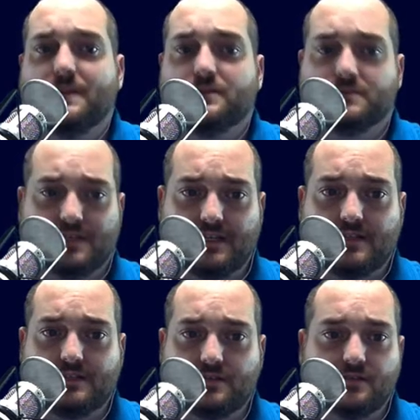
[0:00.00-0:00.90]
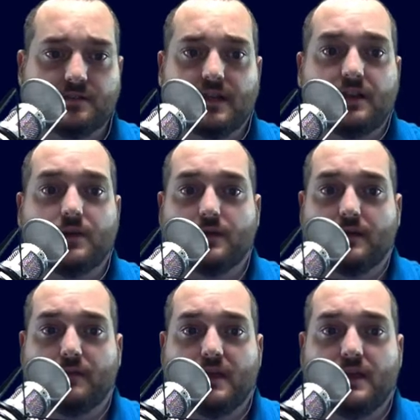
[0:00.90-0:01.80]
You're signed into your Echo
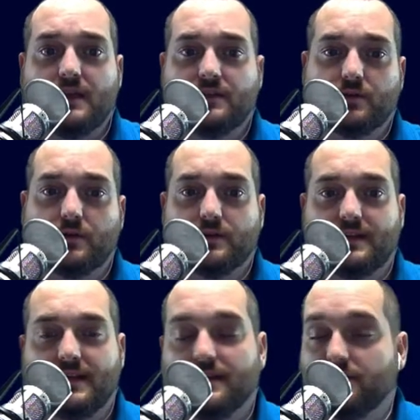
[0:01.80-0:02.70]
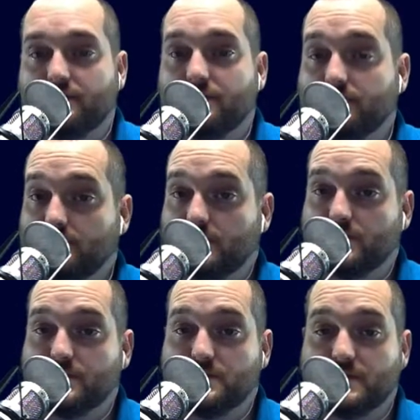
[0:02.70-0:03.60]
app and you already have your
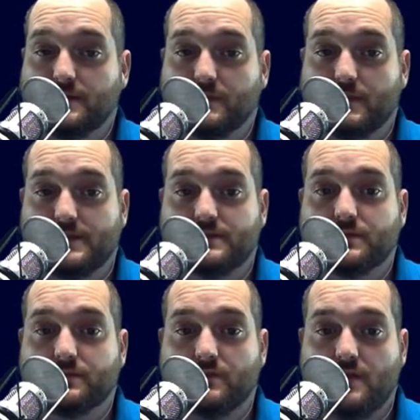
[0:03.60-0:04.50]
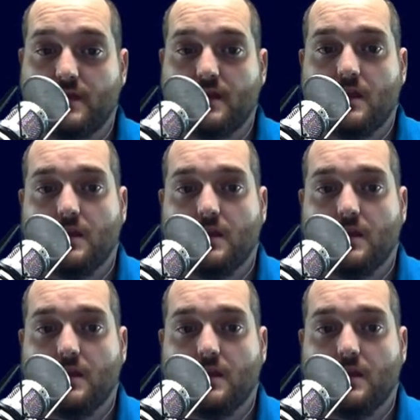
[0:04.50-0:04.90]
username and password for that,